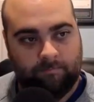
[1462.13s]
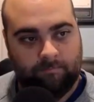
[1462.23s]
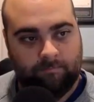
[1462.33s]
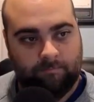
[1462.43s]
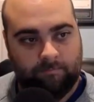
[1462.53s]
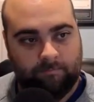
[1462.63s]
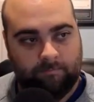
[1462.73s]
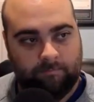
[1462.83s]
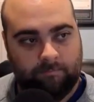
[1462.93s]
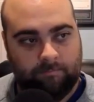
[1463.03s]

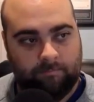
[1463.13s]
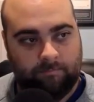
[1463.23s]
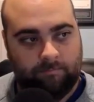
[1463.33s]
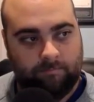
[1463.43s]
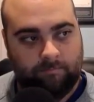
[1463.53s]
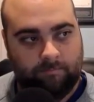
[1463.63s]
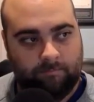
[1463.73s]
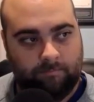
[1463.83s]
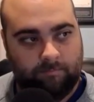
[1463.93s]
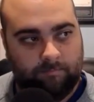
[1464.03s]

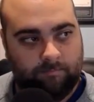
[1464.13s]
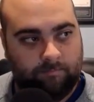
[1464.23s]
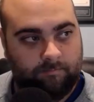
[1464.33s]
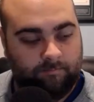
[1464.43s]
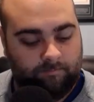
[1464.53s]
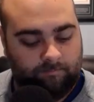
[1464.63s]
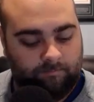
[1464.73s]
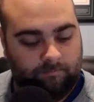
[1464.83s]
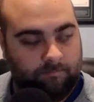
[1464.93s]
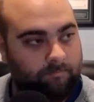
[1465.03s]

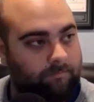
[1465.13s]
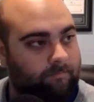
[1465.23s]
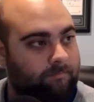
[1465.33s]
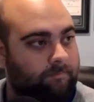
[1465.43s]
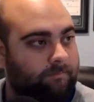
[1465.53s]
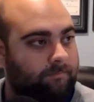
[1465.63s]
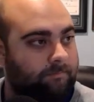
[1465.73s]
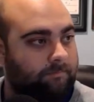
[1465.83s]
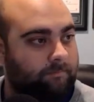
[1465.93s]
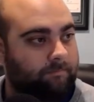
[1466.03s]

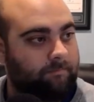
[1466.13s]
[no speech]